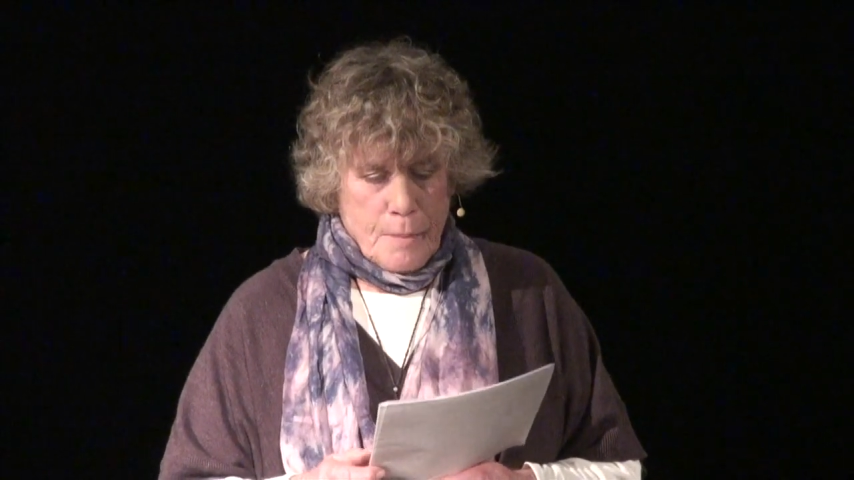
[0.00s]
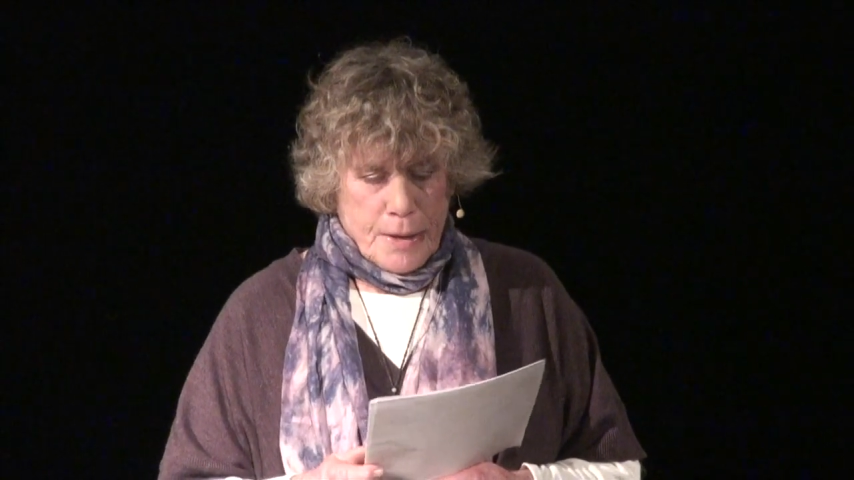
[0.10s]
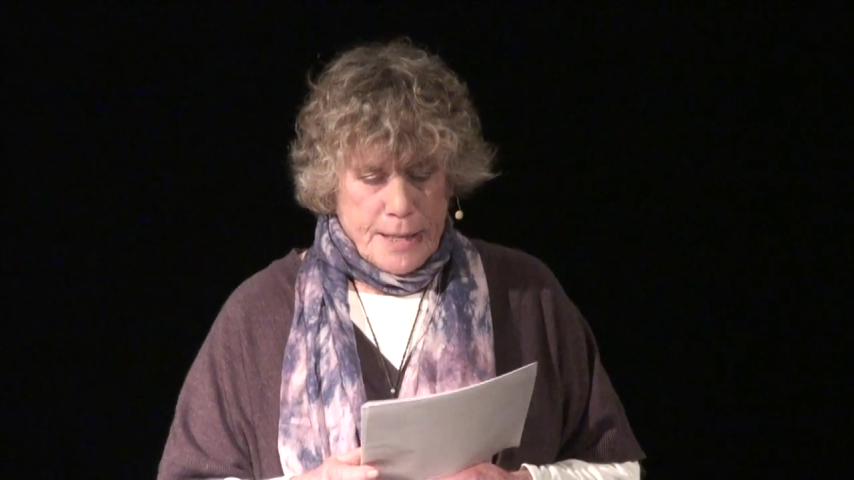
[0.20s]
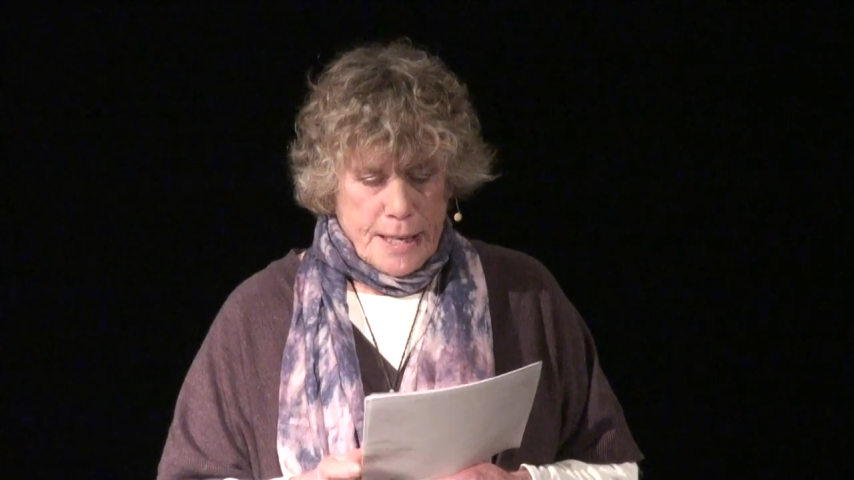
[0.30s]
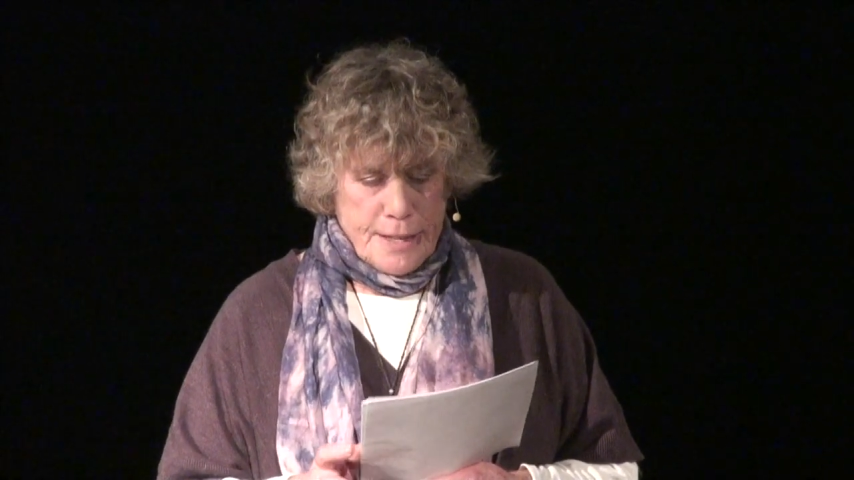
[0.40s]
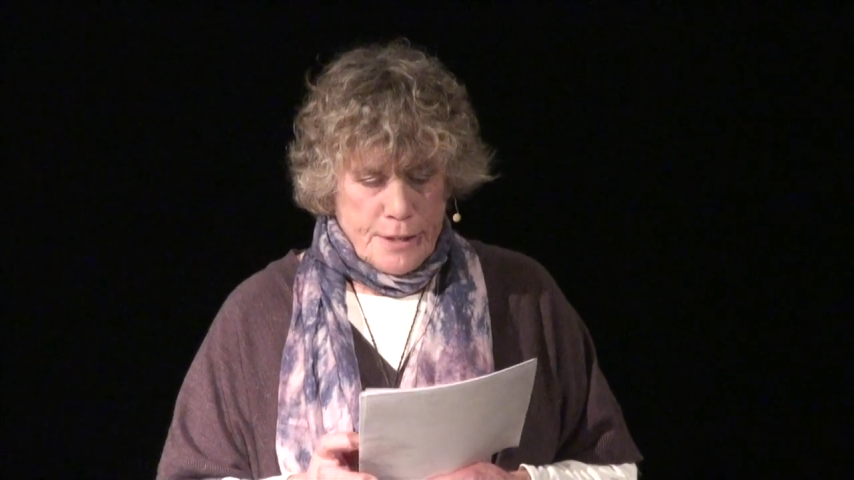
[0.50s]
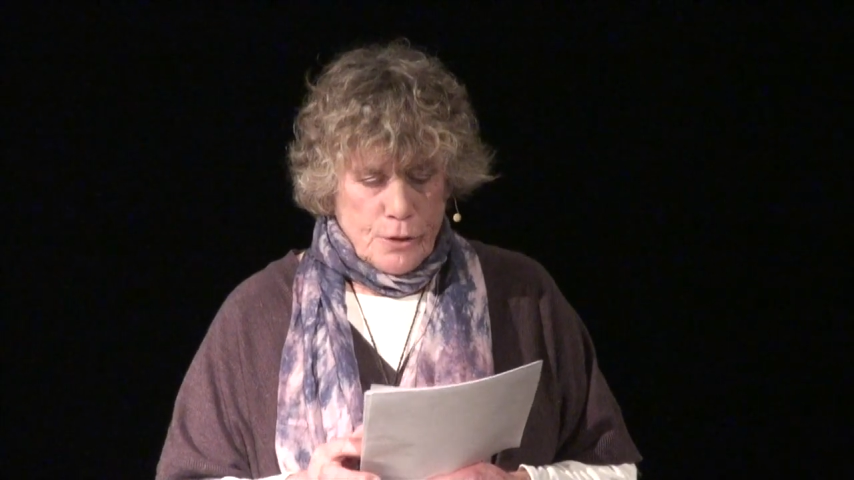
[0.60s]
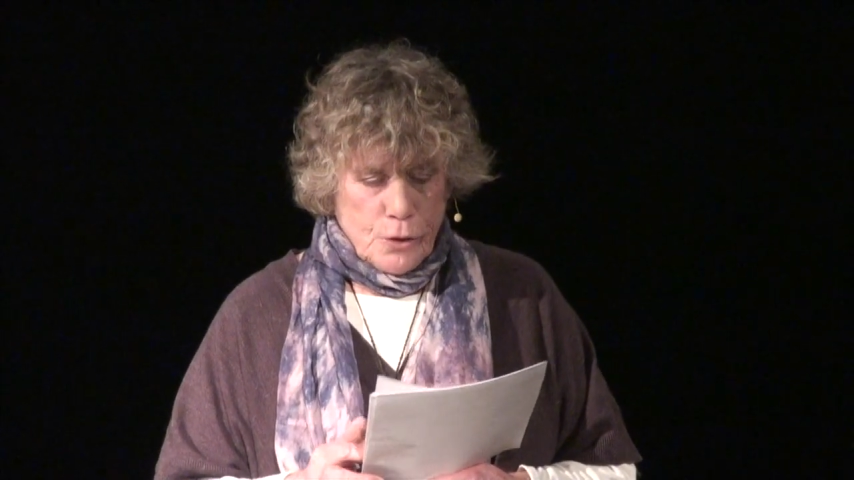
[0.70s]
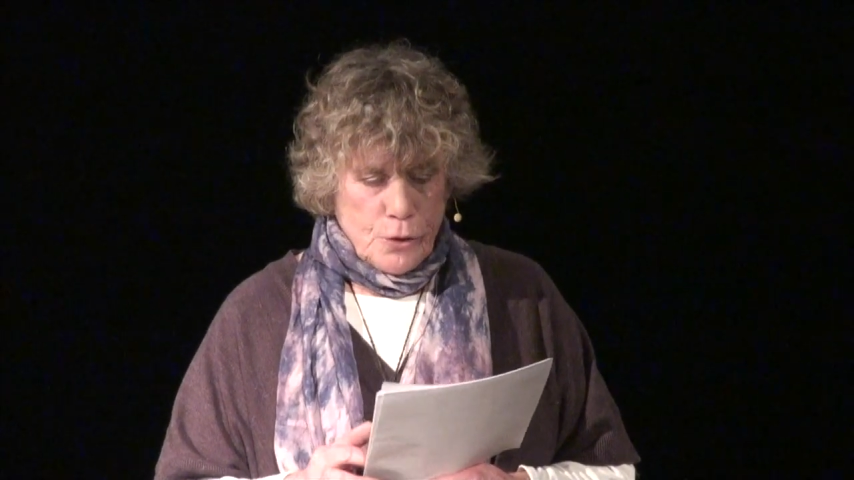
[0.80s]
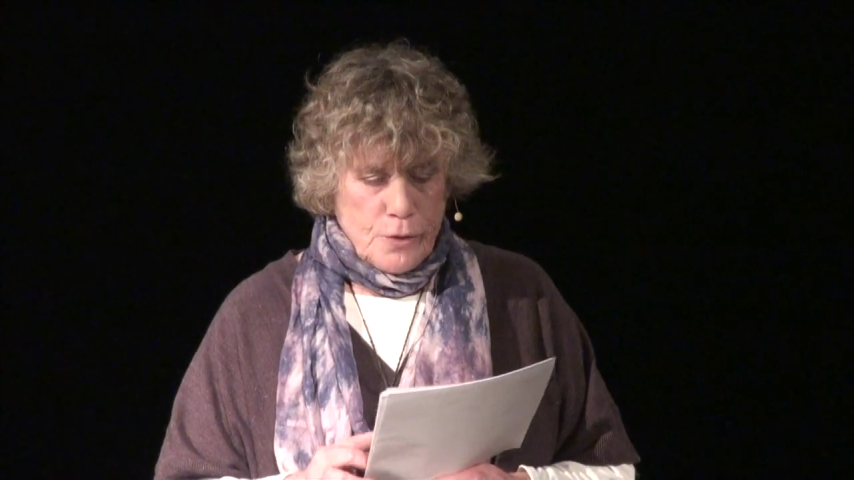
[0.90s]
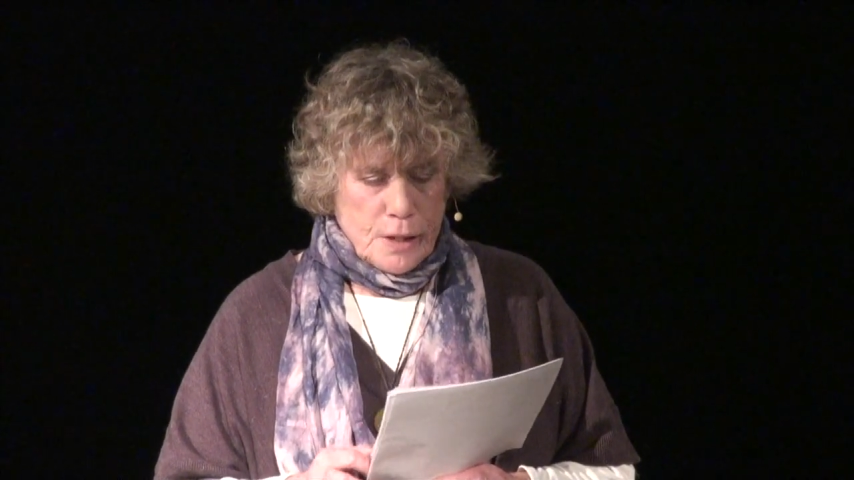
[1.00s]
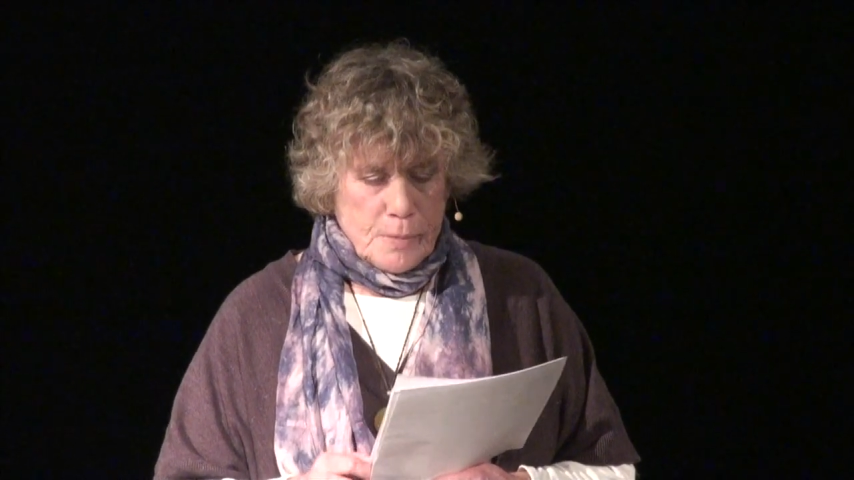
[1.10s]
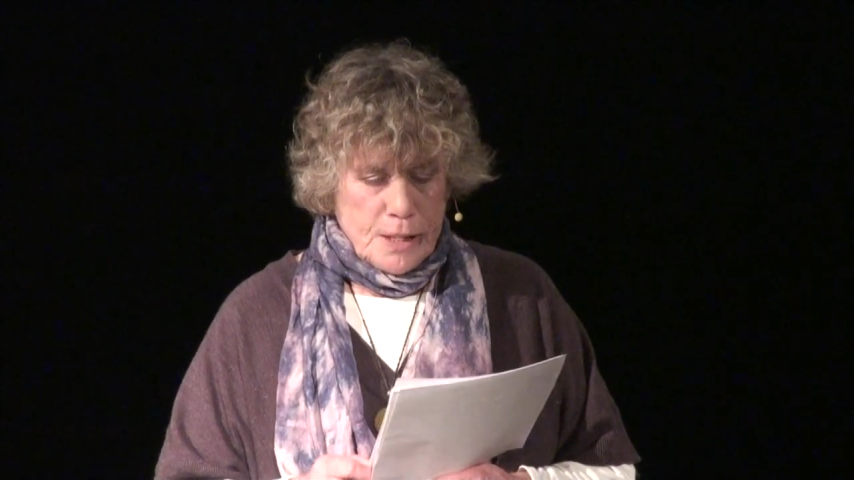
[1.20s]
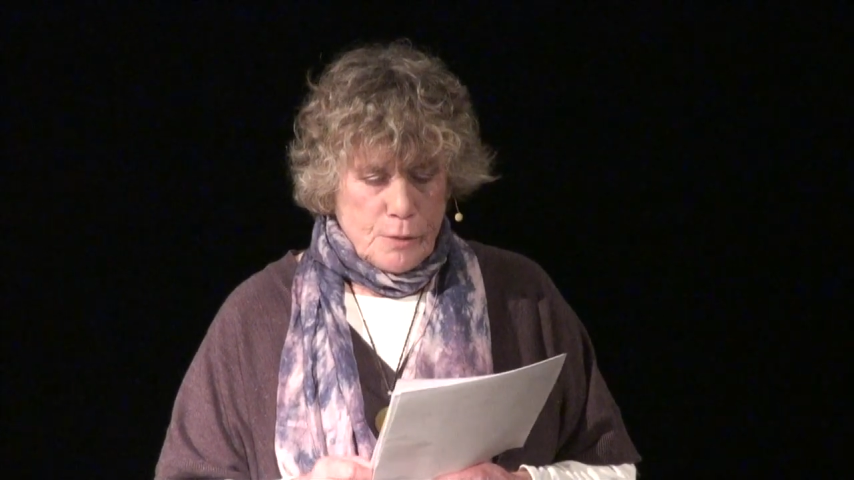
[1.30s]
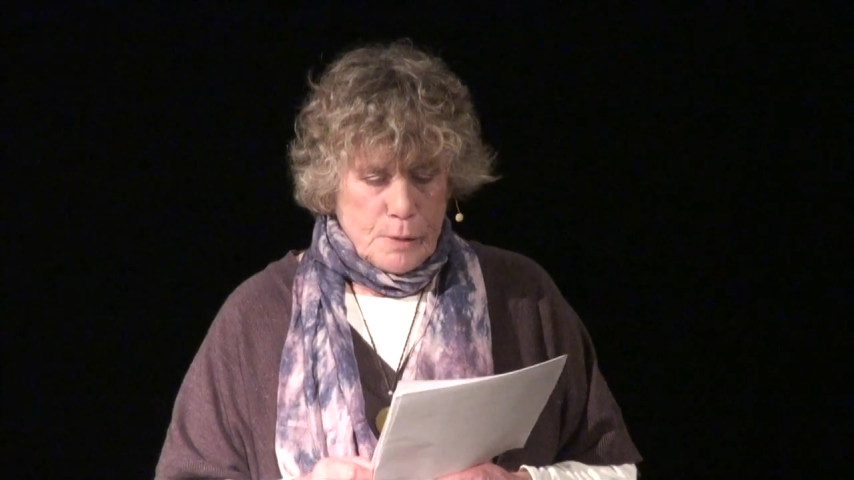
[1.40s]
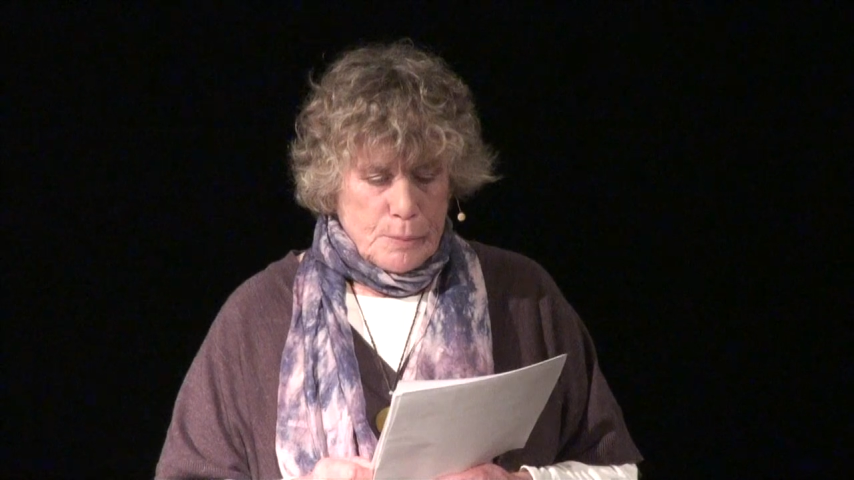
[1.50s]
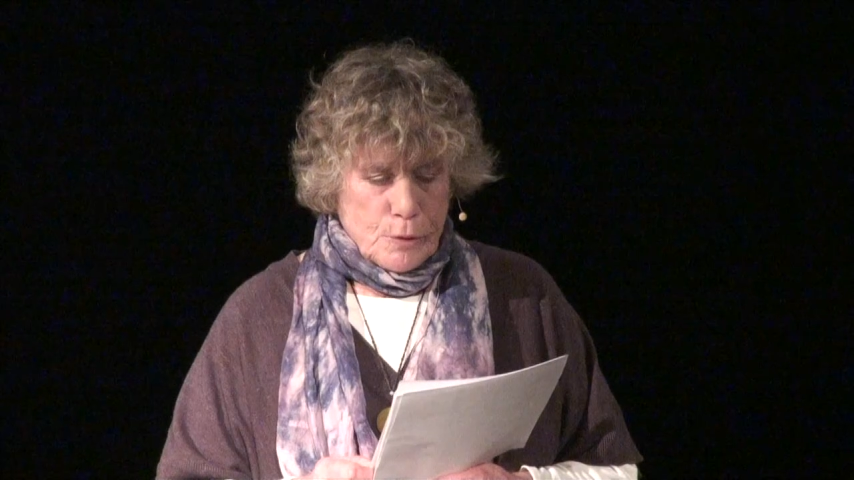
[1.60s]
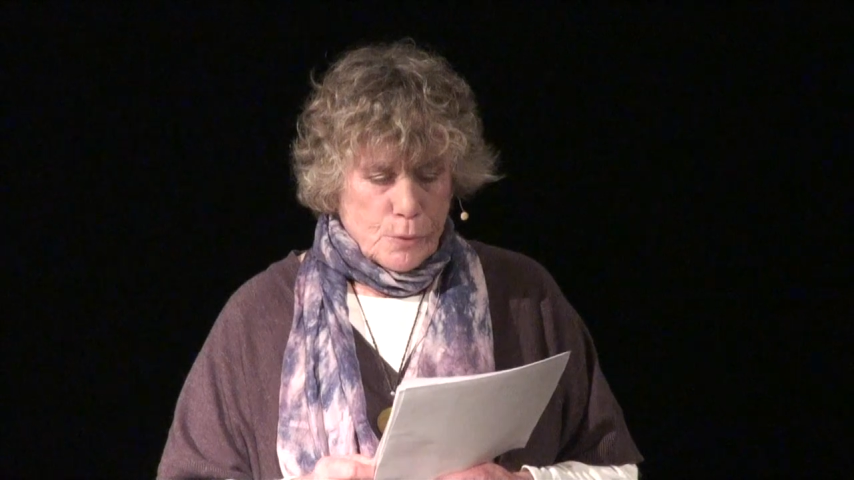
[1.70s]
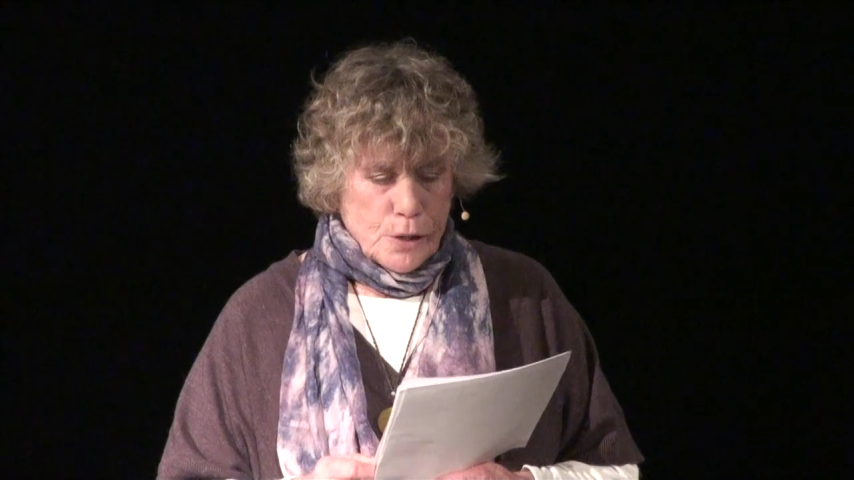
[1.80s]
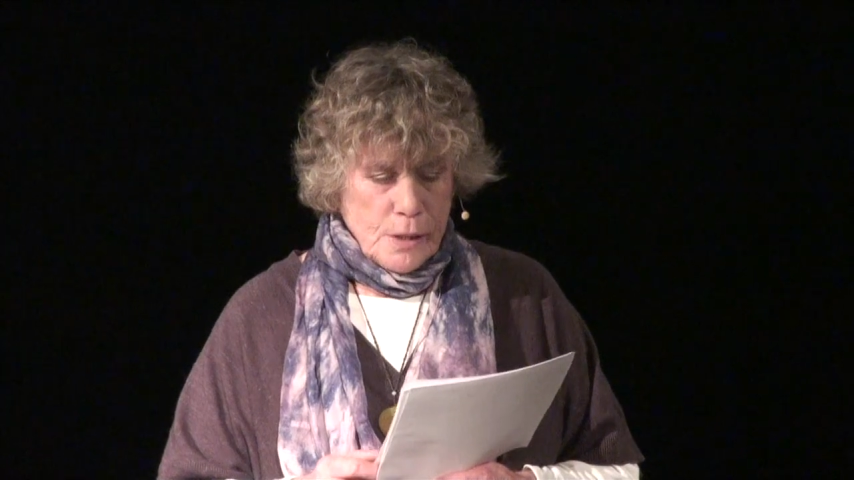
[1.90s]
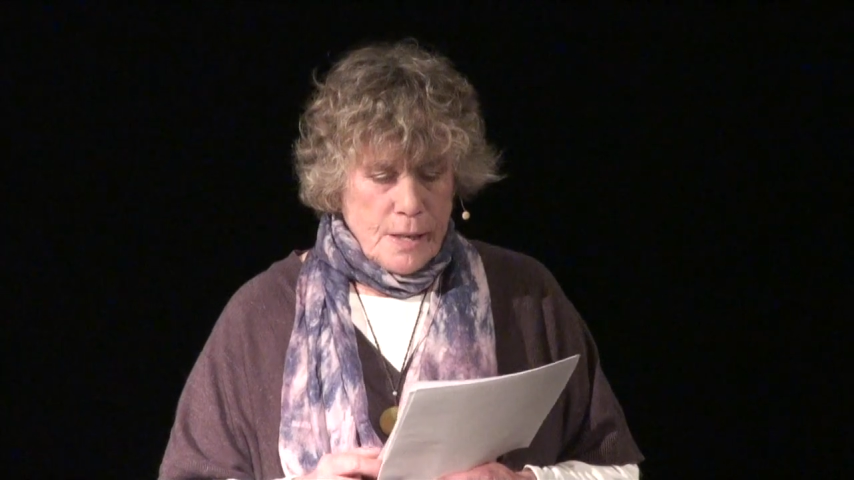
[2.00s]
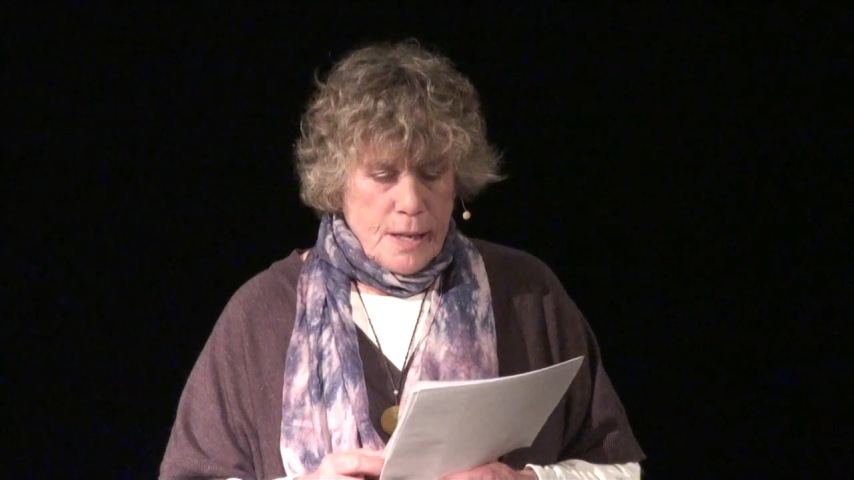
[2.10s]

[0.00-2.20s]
But getting to know who some of these people were,